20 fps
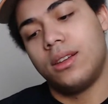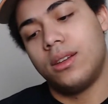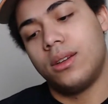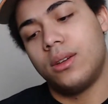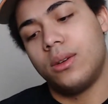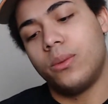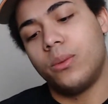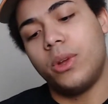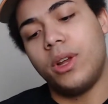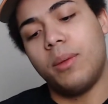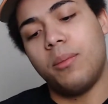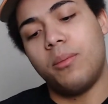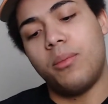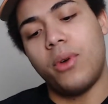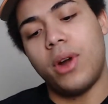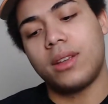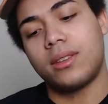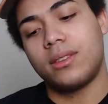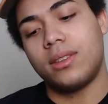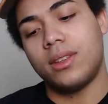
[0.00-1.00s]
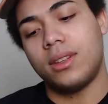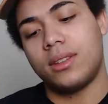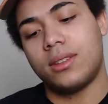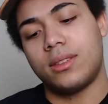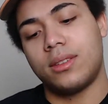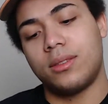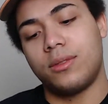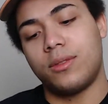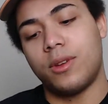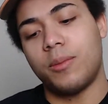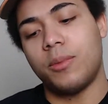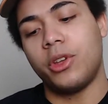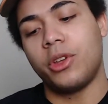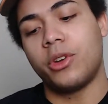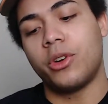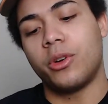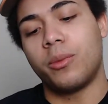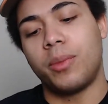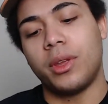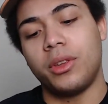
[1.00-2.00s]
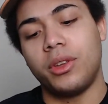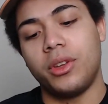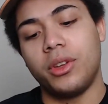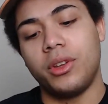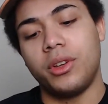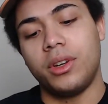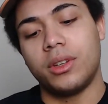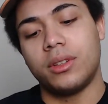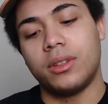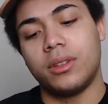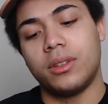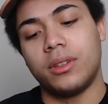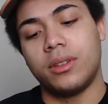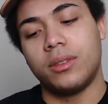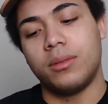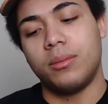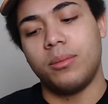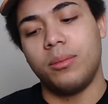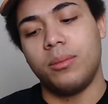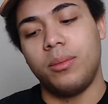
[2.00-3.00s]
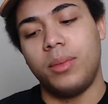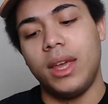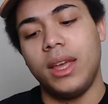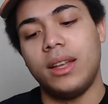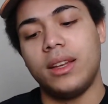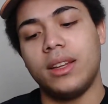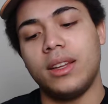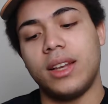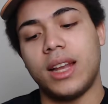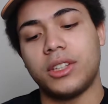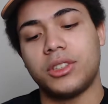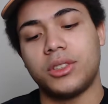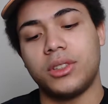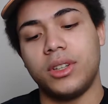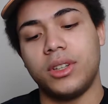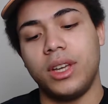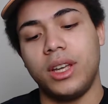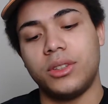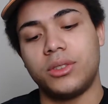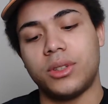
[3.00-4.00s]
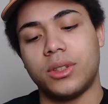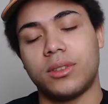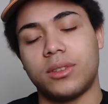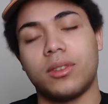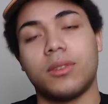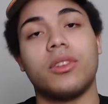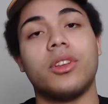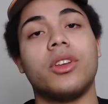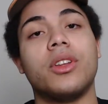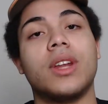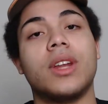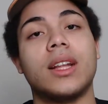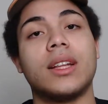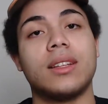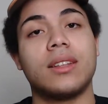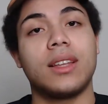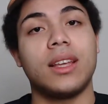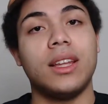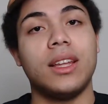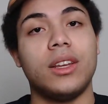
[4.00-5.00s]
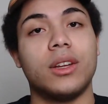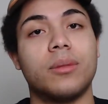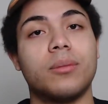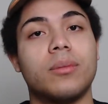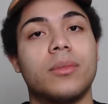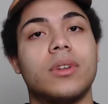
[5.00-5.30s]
would a Brexit from the European Union be in the national interest of the United Kingdom?